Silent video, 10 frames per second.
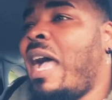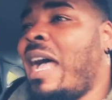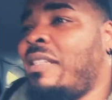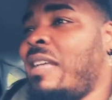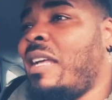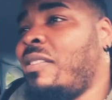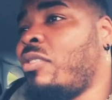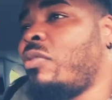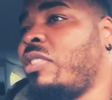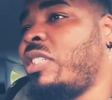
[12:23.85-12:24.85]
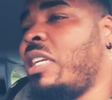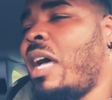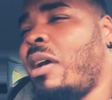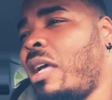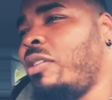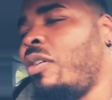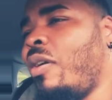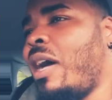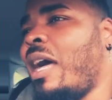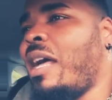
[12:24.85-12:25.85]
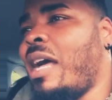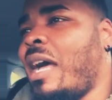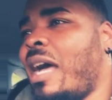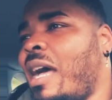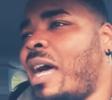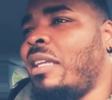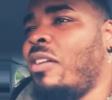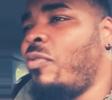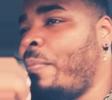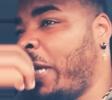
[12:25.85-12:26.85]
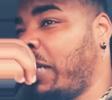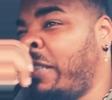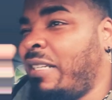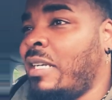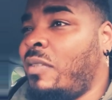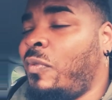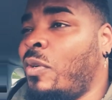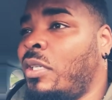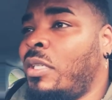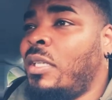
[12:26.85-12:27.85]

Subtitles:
As a Christian, I love what Manny stands for.